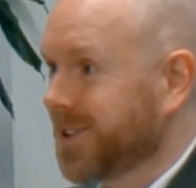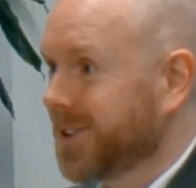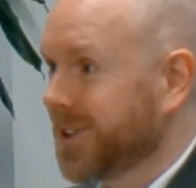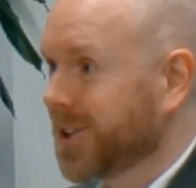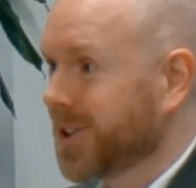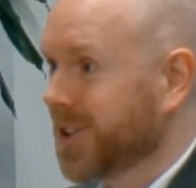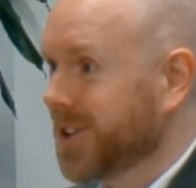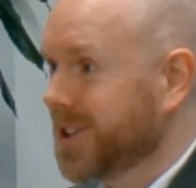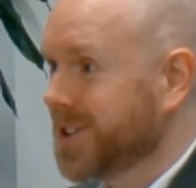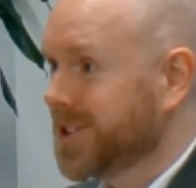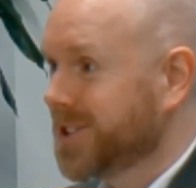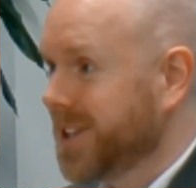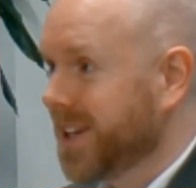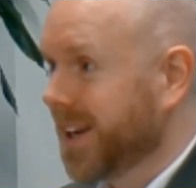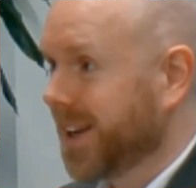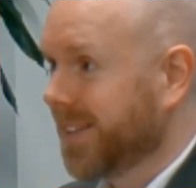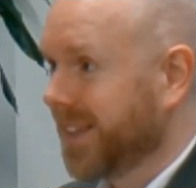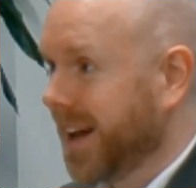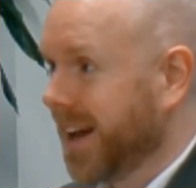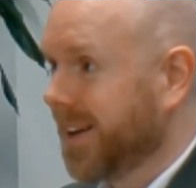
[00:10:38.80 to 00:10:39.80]
going to
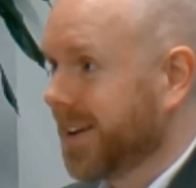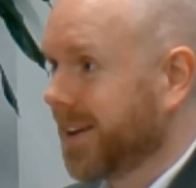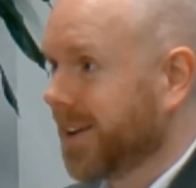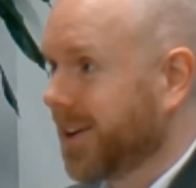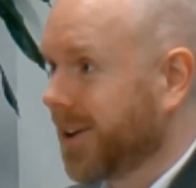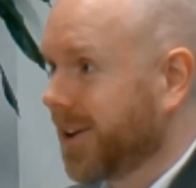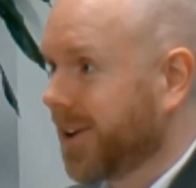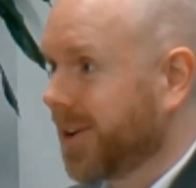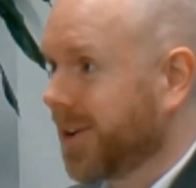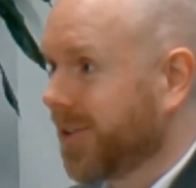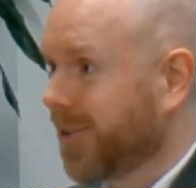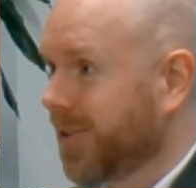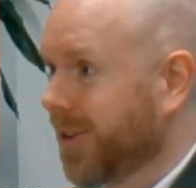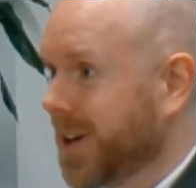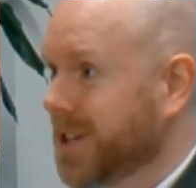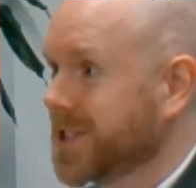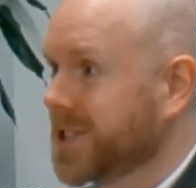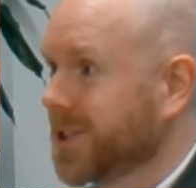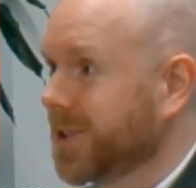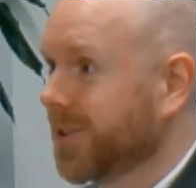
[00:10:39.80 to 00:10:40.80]
tick that
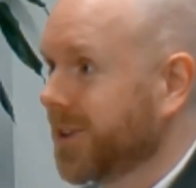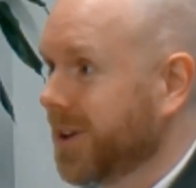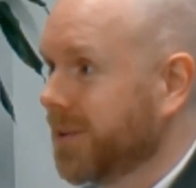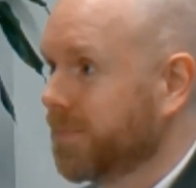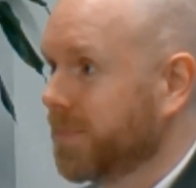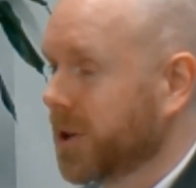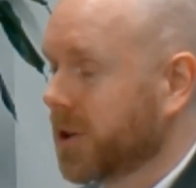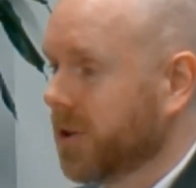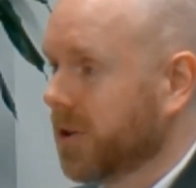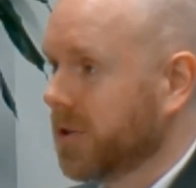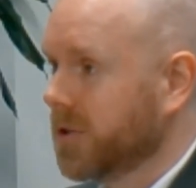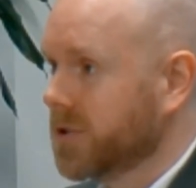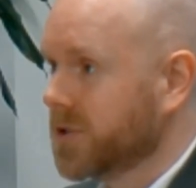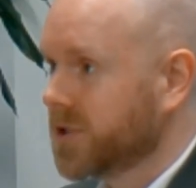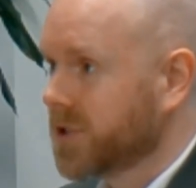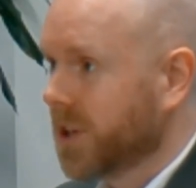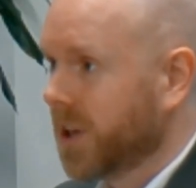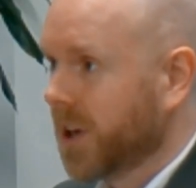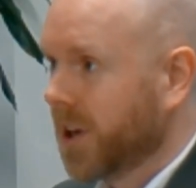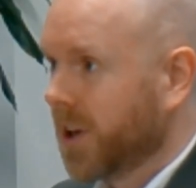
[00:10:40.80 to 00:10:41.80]
criteria,
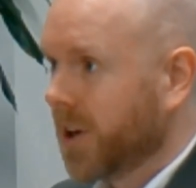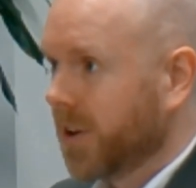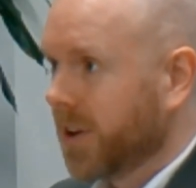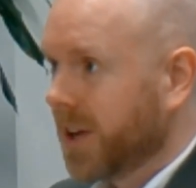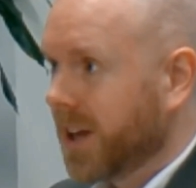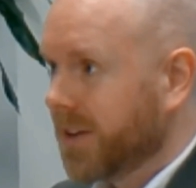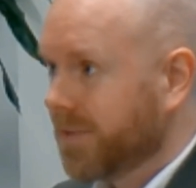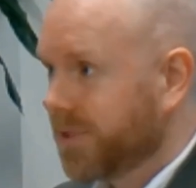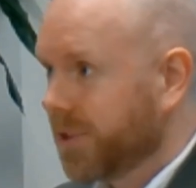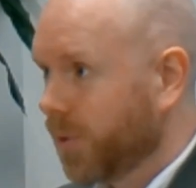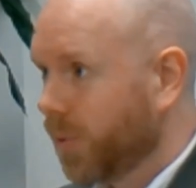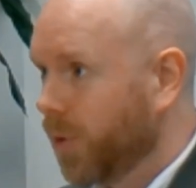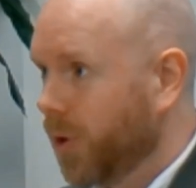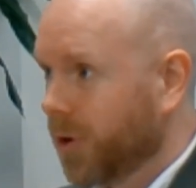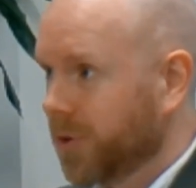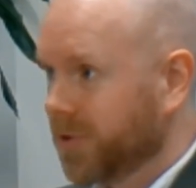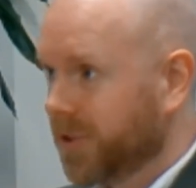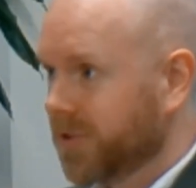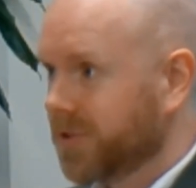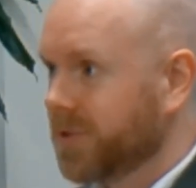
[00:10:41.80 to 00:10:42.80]
because if the
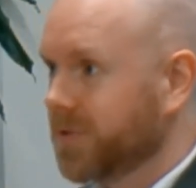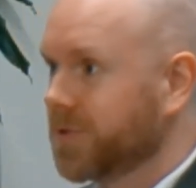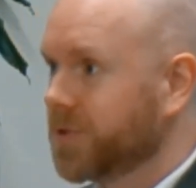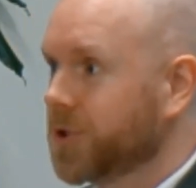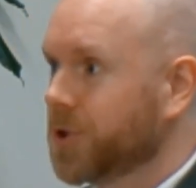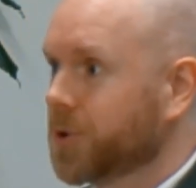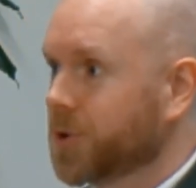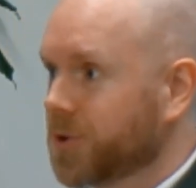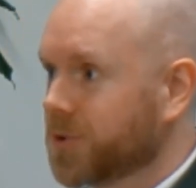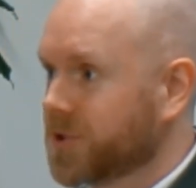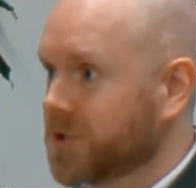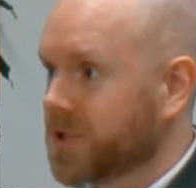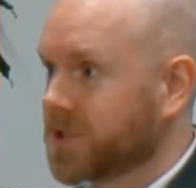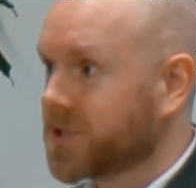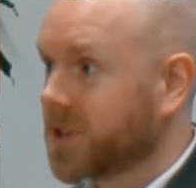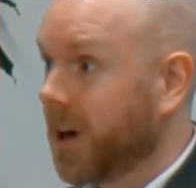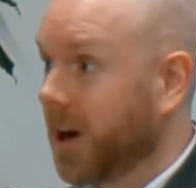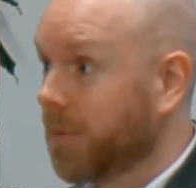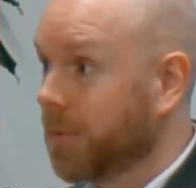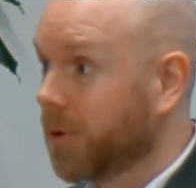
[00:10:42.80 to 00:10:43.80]
world doesn't view you as this
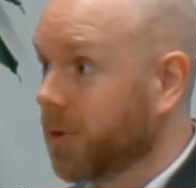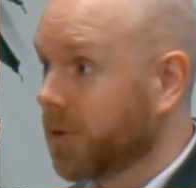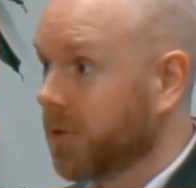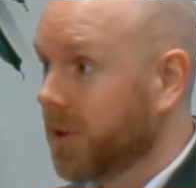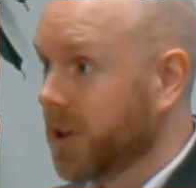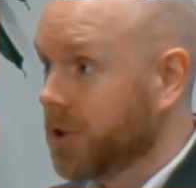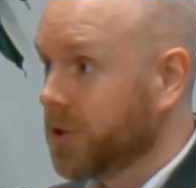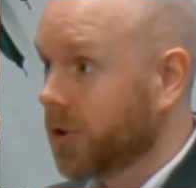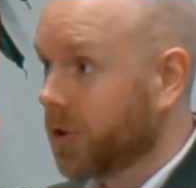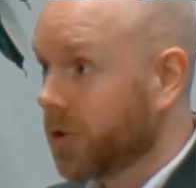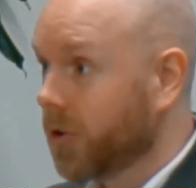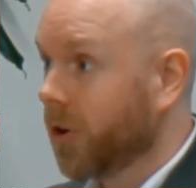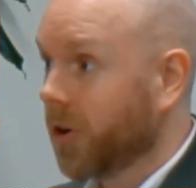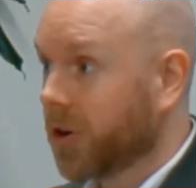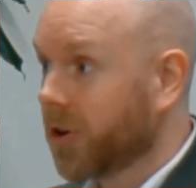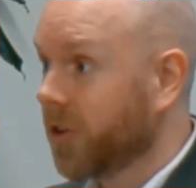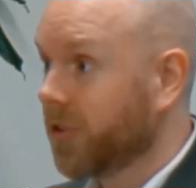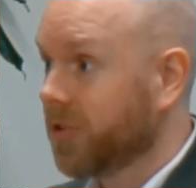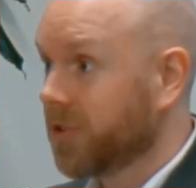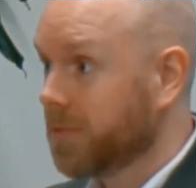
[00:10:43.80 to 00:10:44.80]
couple, then you're not
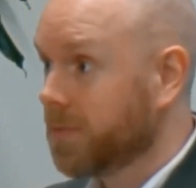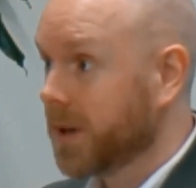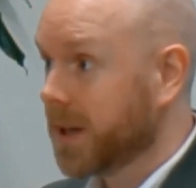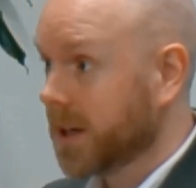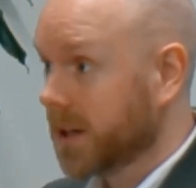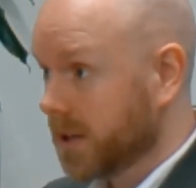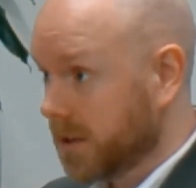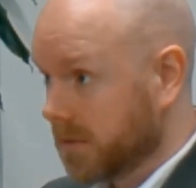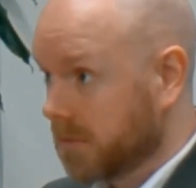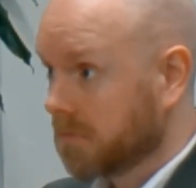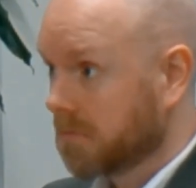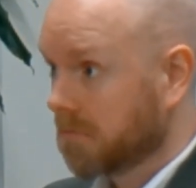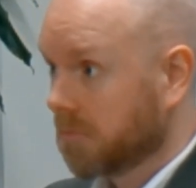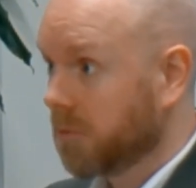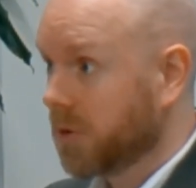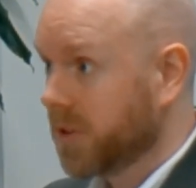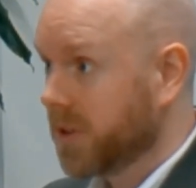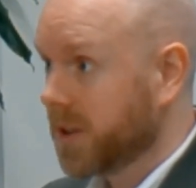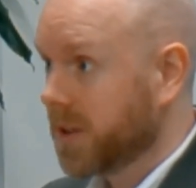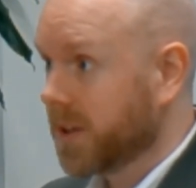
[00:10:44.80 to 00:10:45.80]
going to be
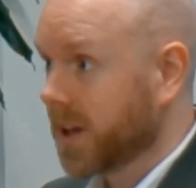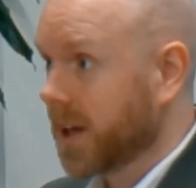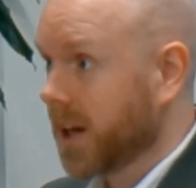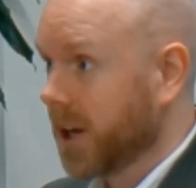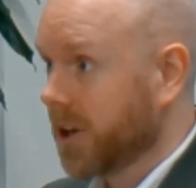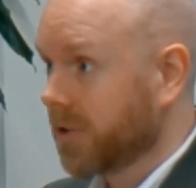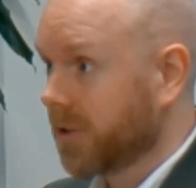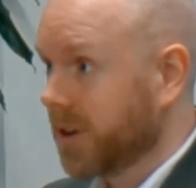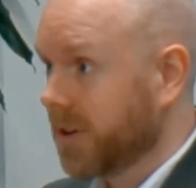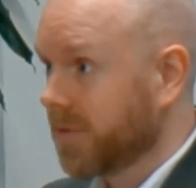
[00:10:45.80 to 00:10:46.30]
within the category of a